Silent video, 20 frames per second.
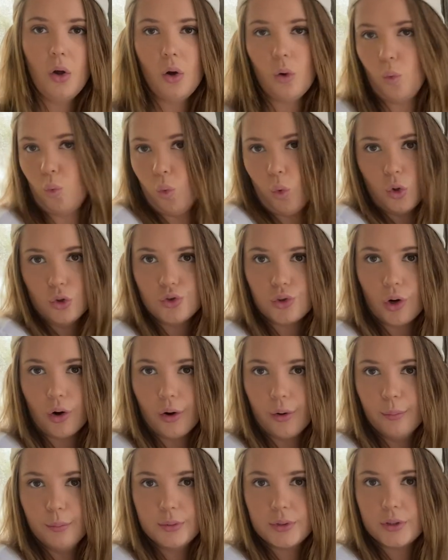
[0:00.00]

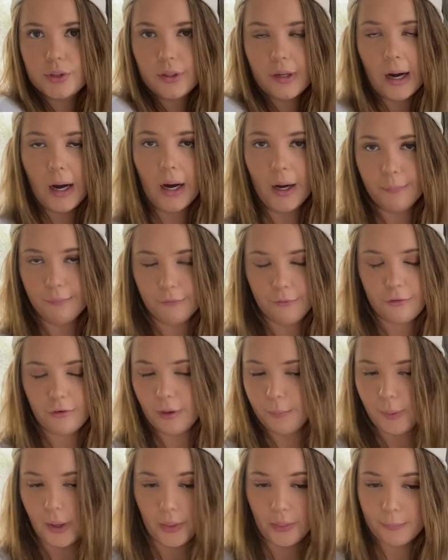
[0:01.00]
wardrobes um,
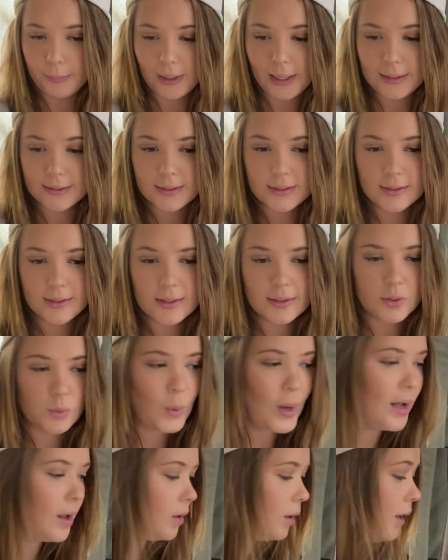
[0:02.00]
from other places as
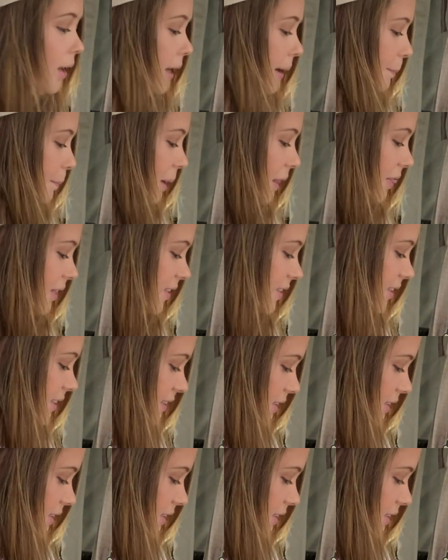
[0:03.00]
well but this is